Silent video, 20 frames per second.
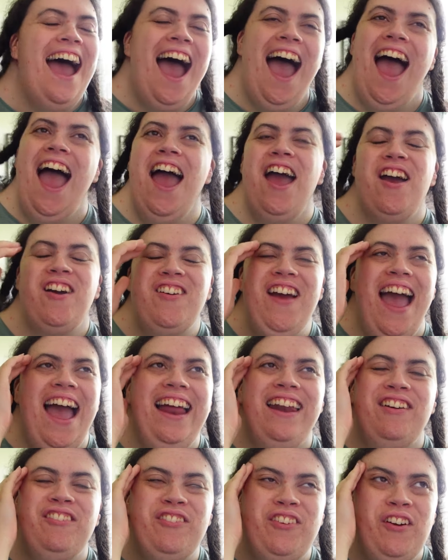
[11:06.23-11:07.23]
and
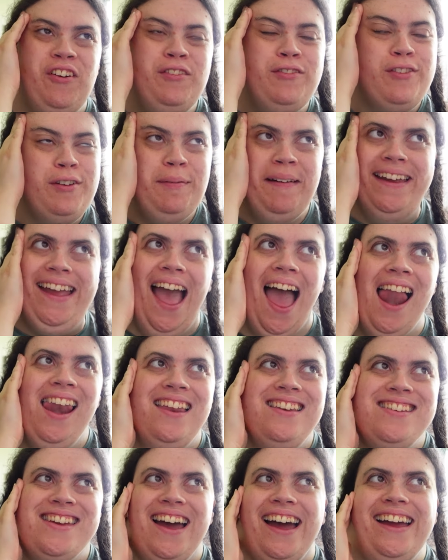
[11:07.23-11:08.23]
I've gone through my
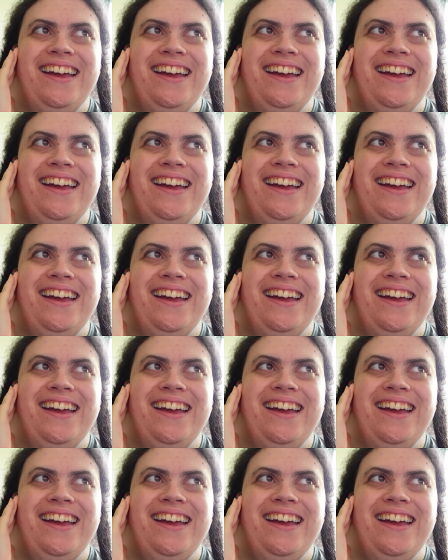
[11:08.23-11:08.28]
calendar.